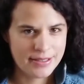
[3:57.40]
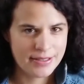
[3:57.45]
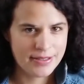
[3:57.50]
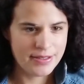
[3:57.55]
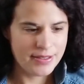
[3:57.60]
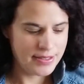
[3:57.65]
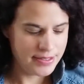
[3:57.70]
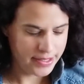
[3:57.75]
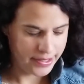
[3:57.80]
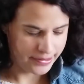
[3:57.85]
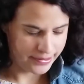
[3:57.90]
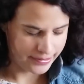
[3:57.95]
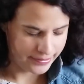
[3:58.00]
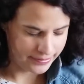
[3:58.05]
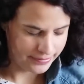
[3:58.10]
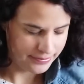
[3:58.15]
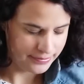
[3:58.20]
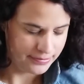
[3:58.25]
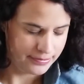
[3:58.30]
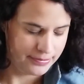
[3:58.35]

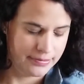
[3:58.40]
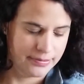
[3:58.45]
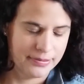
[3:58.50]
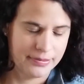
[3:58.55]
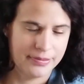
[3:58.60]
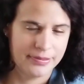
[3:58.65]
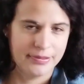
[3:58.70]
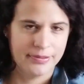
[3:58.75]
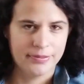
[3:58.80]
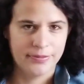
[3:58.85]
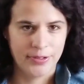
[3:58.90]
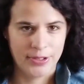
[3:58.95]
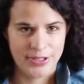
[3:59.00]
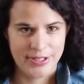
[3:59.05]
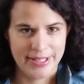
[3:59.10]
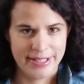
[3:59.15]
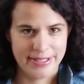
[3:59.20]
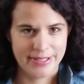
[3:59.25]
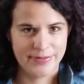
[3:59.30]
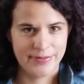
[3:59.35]
So, first
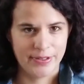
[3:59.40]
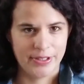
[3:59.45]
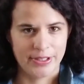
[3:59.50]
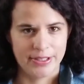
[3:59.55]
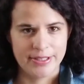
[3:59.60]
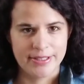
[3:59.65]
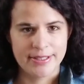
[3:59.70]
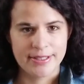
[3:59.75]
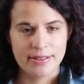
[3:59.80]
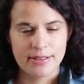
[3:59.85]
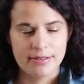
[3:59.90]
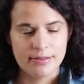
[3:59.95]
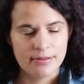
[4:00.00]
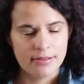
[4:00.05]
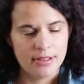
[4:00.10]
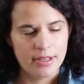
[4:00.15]
things first.